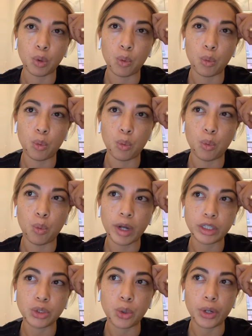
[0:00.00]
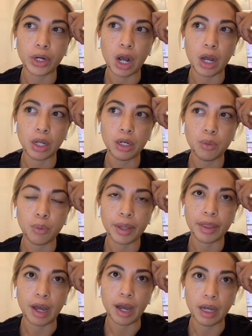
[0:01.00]
what's going on with
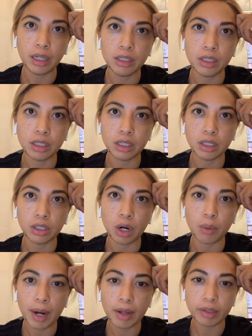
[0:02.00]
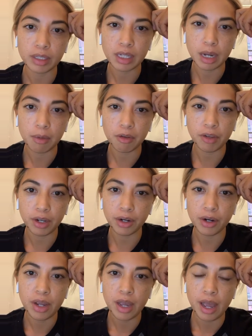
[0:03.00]
us around this time of
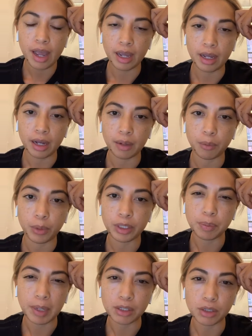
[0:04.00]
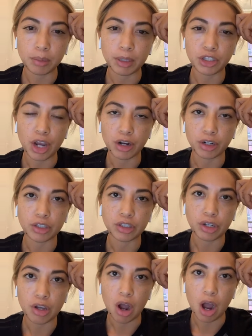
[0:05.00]
year. We spend so much energy
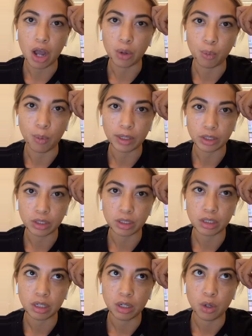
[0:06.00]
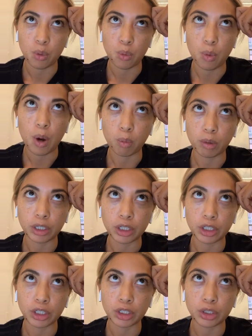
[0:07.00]
on what
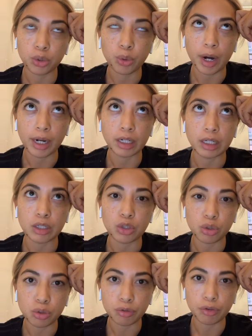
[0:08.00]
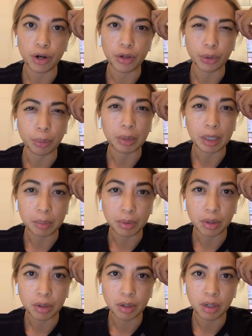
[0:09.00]
we're trying to do for other
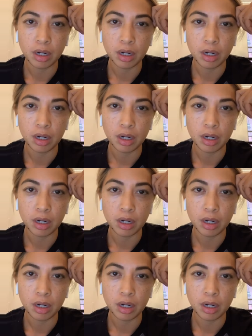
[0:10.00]
people,